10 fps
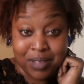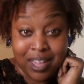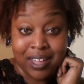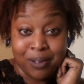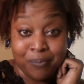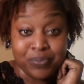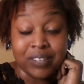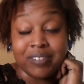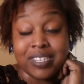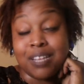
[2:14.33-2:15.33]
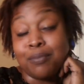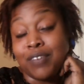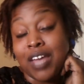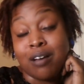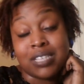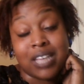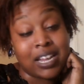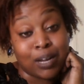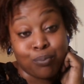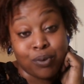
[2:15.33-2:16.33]
Okay? For some of y'all, it's
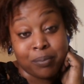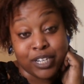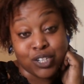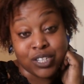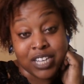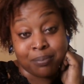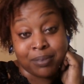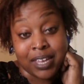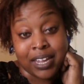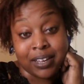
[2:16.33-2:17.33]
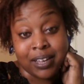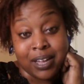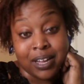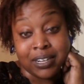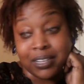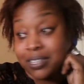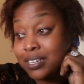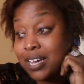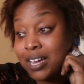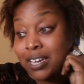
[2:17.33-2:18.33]
kind of like a premonition type thing.
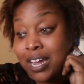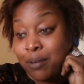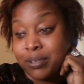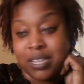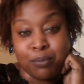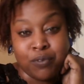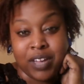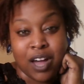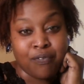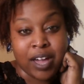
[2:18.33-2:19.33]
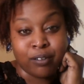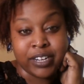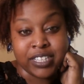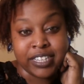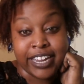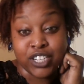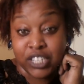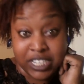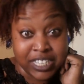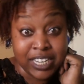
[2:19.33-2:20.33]
Uh, kind of like what's that movie called? Final
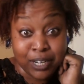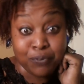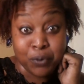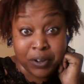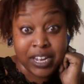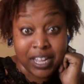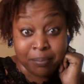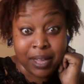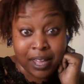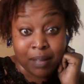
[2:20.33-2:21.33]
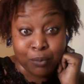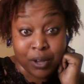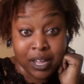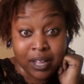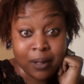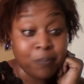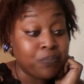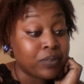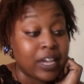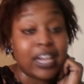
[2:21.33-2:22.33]
Destination. you seen it for a damn game, okay?
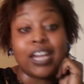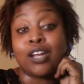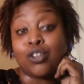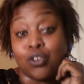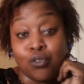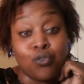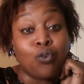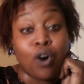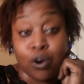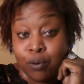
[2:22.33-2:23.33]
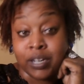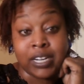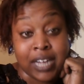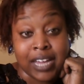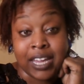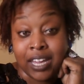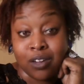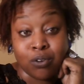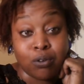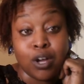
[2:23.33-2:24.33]
And you are running like
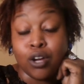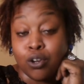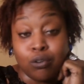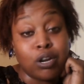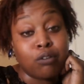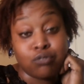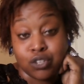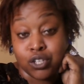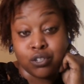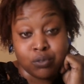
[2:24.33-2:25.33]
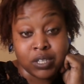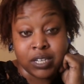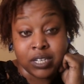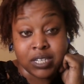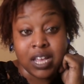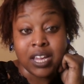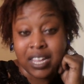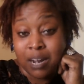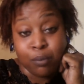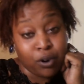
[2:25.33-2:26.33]
hell. Kudos to you, sis.
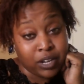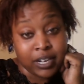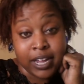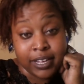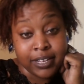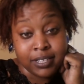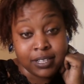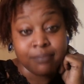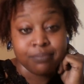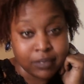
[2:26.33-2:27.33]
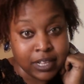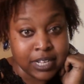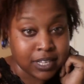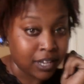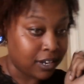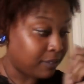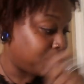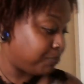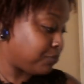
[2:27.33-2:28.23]
Can I borrow your Nikes? Let's get it.